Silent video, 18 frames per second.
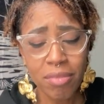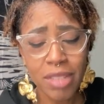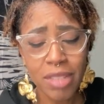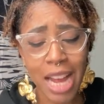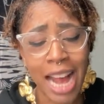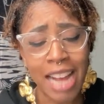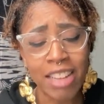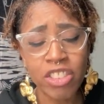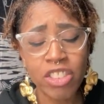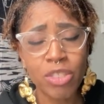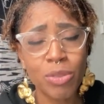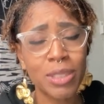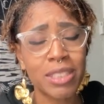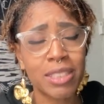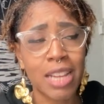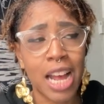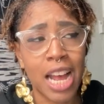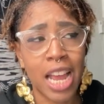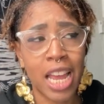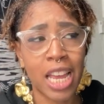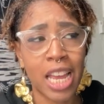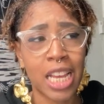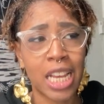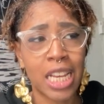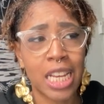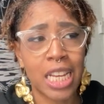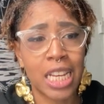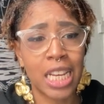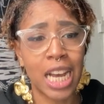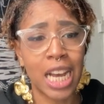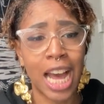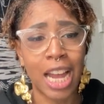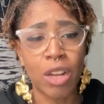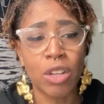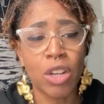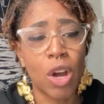I just was like,
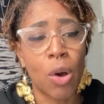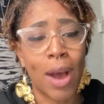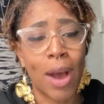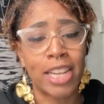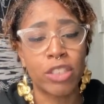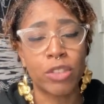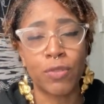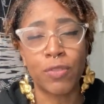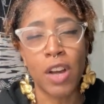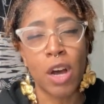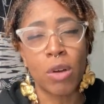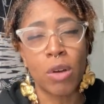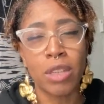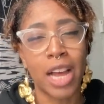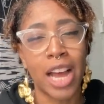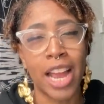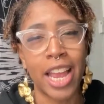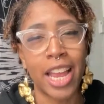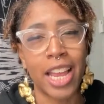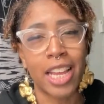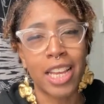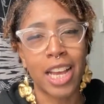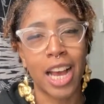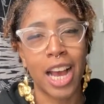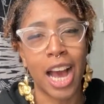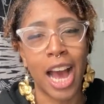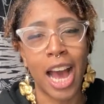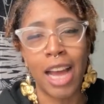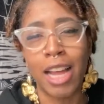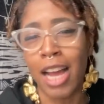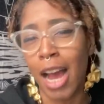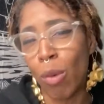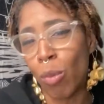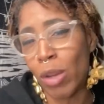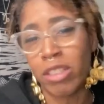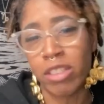I don't know. I just felt like
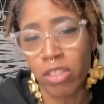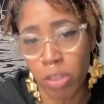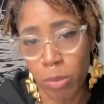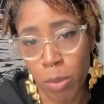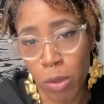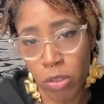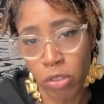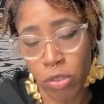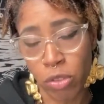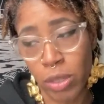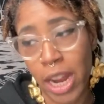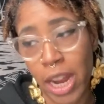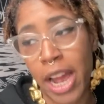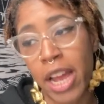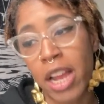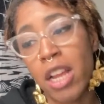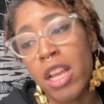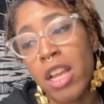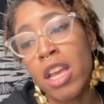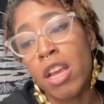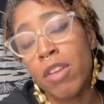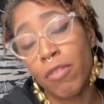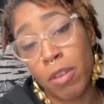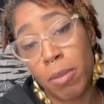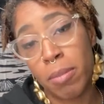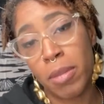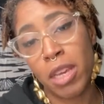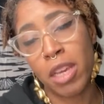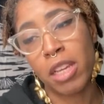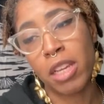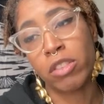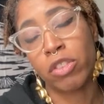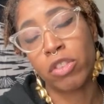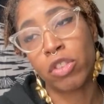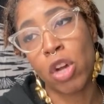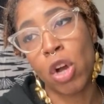I wasn't supposed to do that for me.
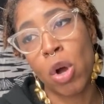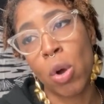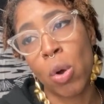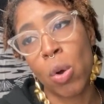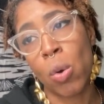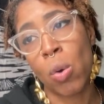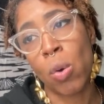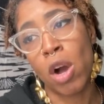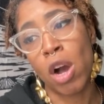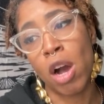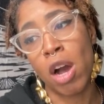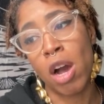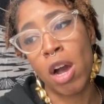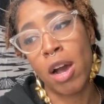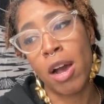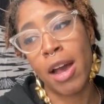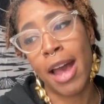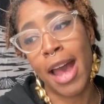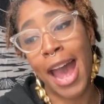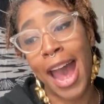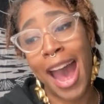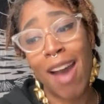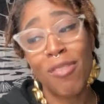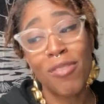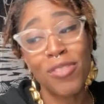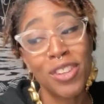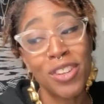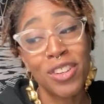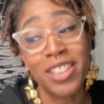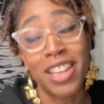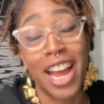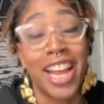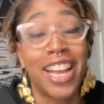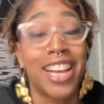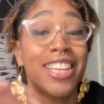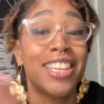So after
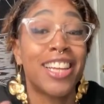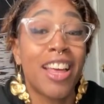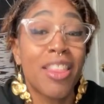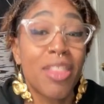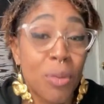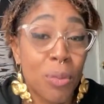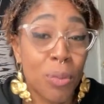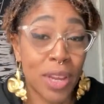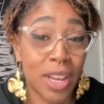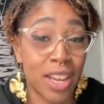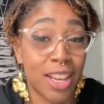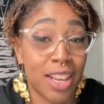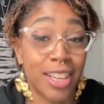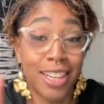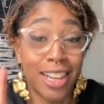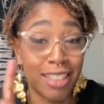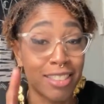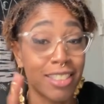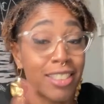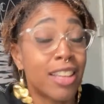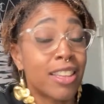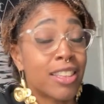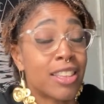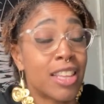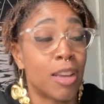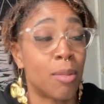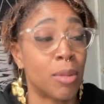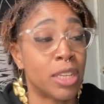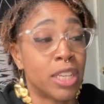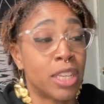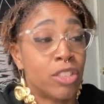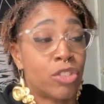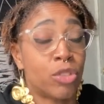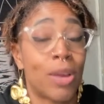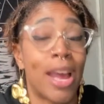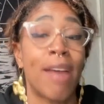like another week, that's another thing I'm gonna get into.